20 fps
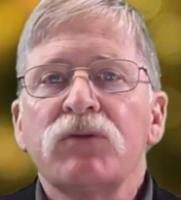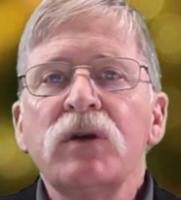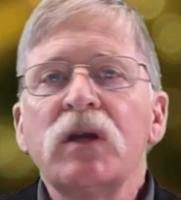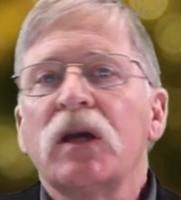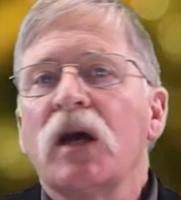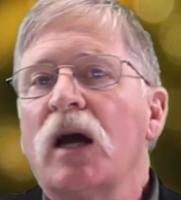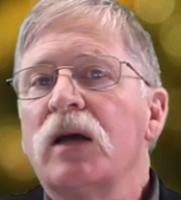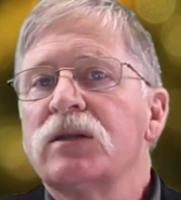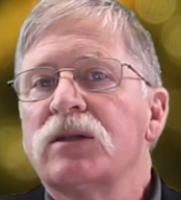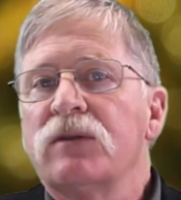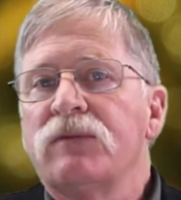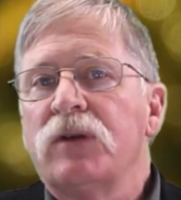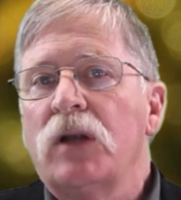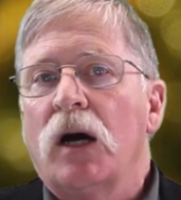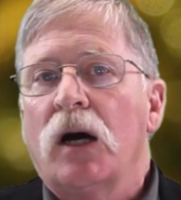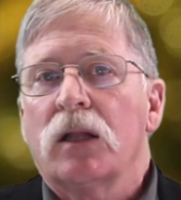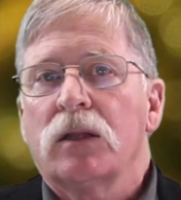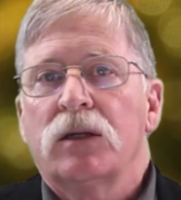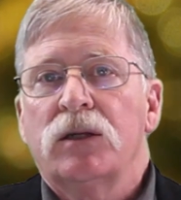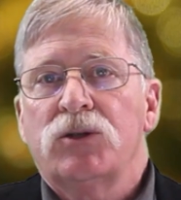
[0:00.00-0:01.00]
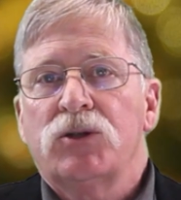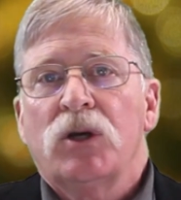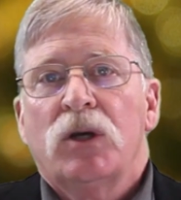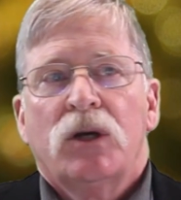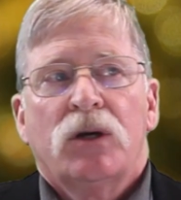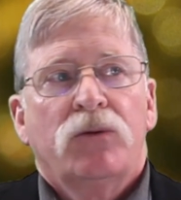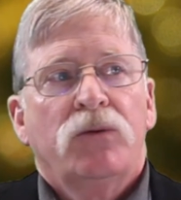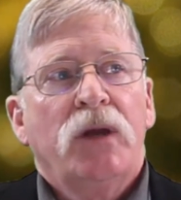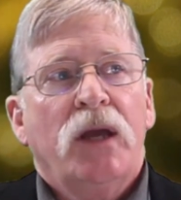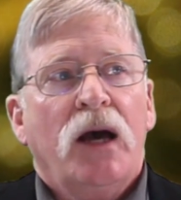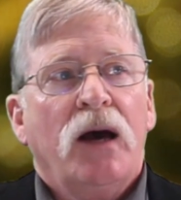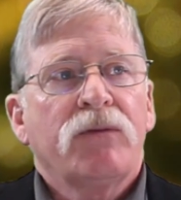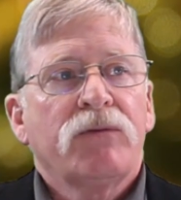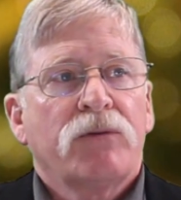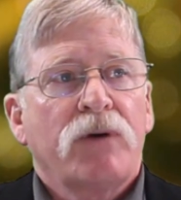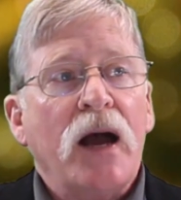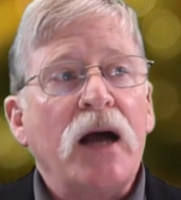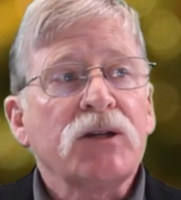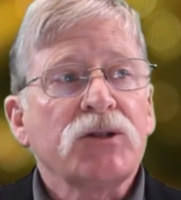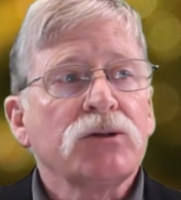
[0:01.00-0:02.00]
three kinds of knowledge. We have
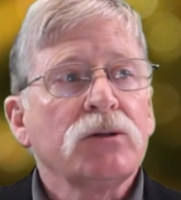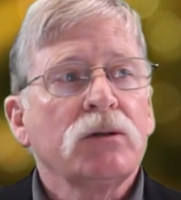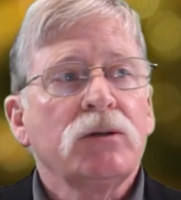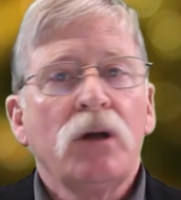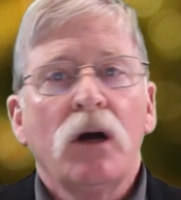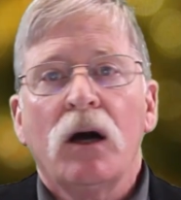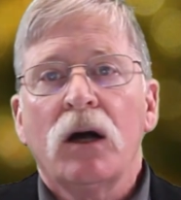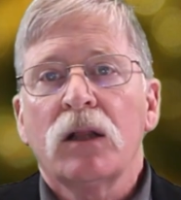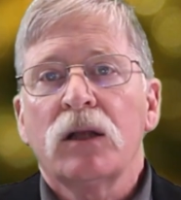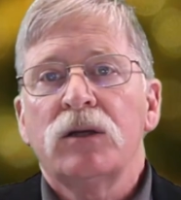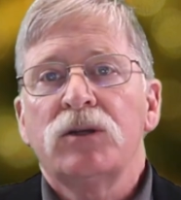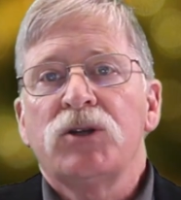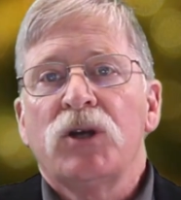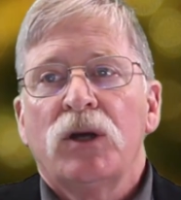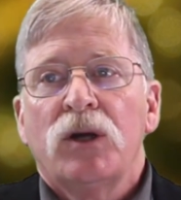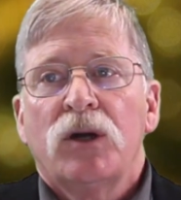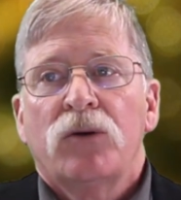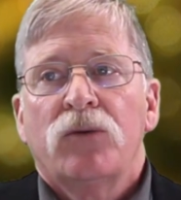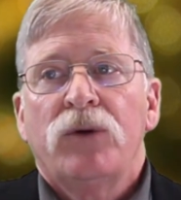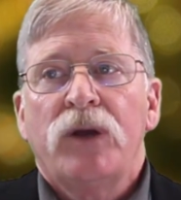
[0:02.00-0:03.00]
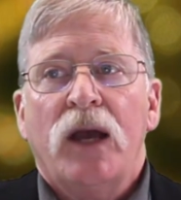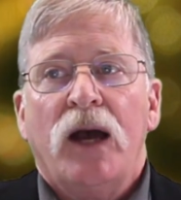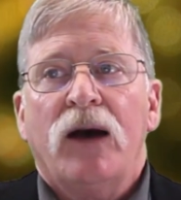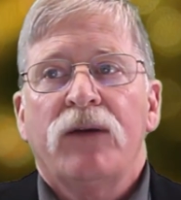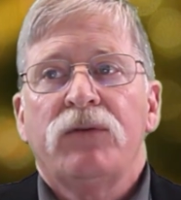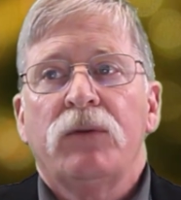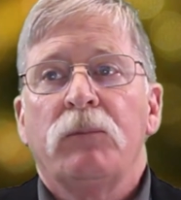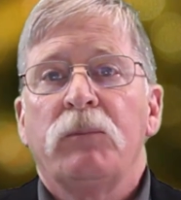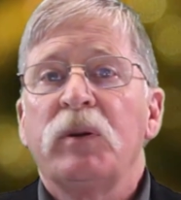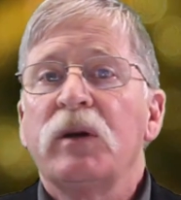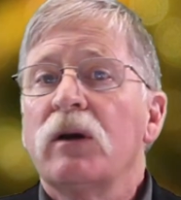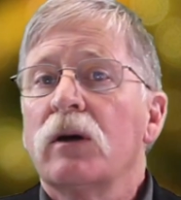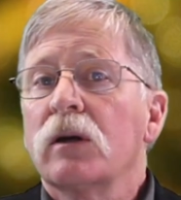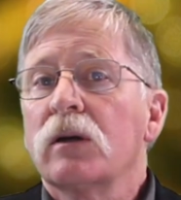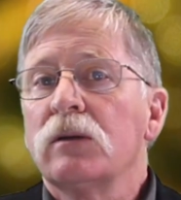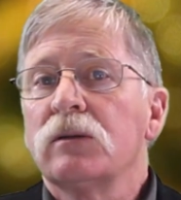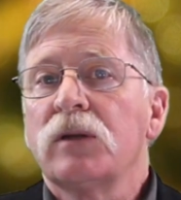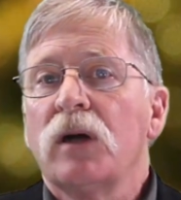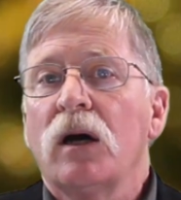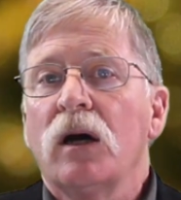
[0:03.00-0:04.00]
rational knowledge, we have
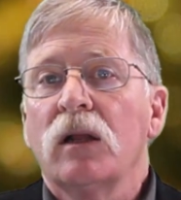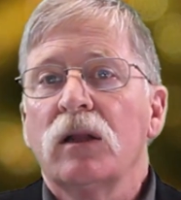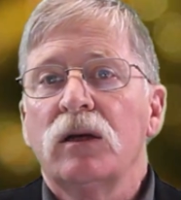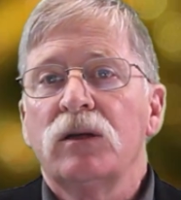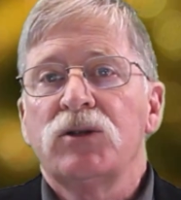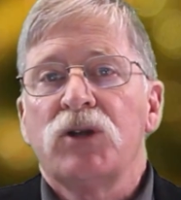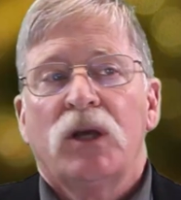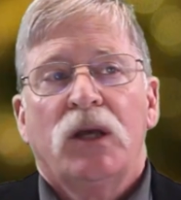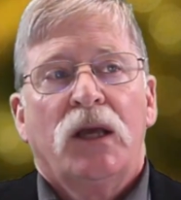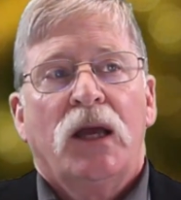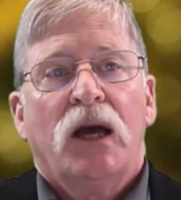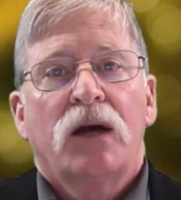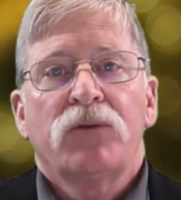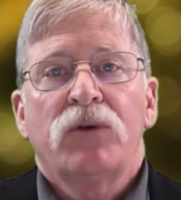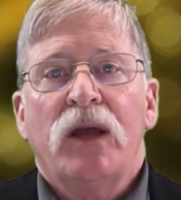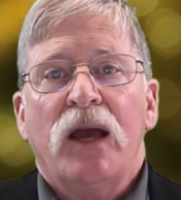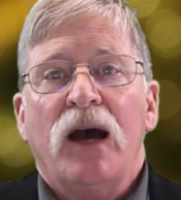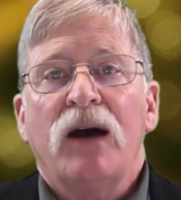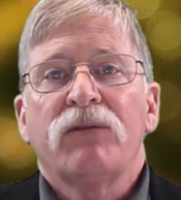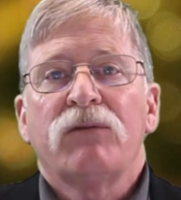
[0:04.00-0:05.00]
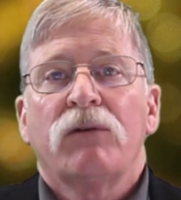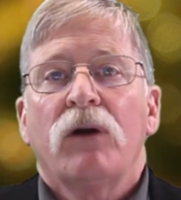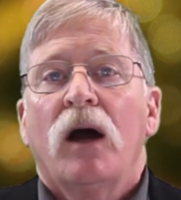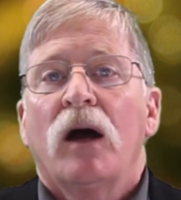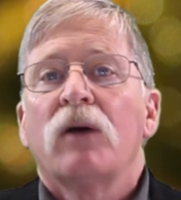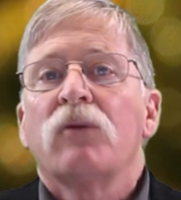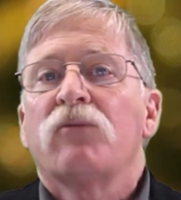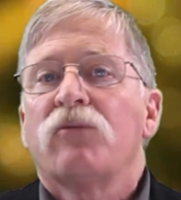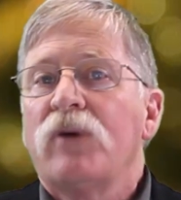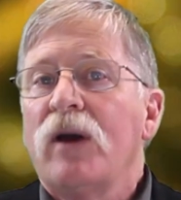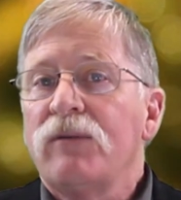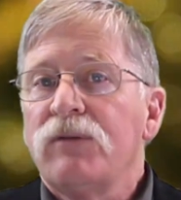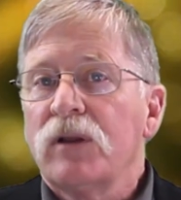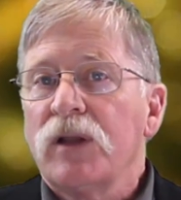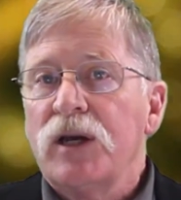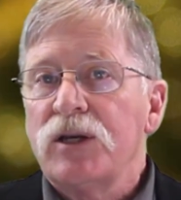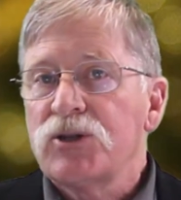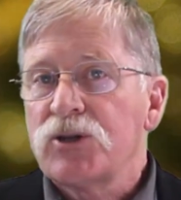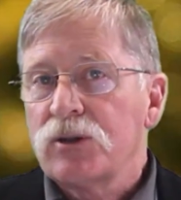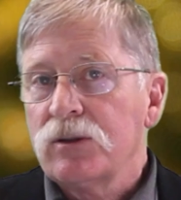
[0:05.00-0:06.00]
empirical knowledge, and we have
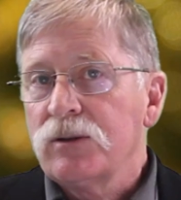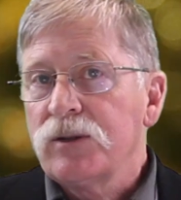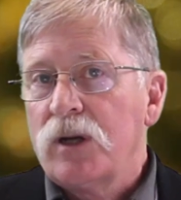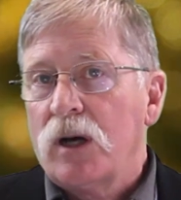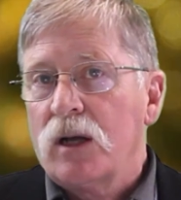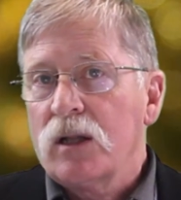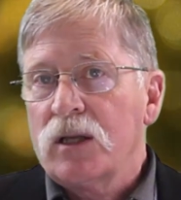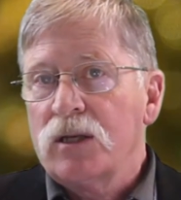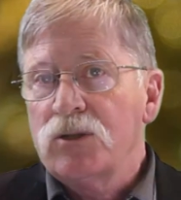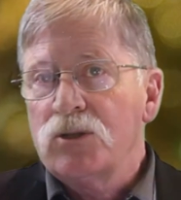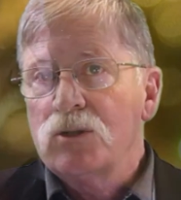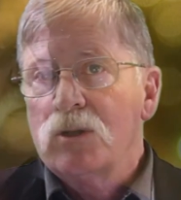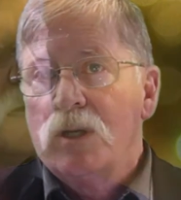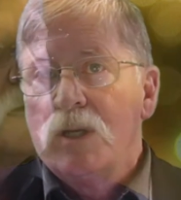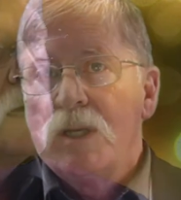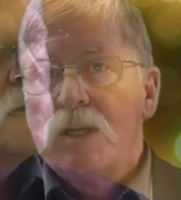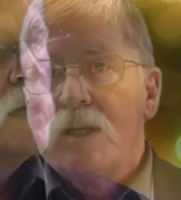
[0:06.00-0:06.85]
revelational knowledge.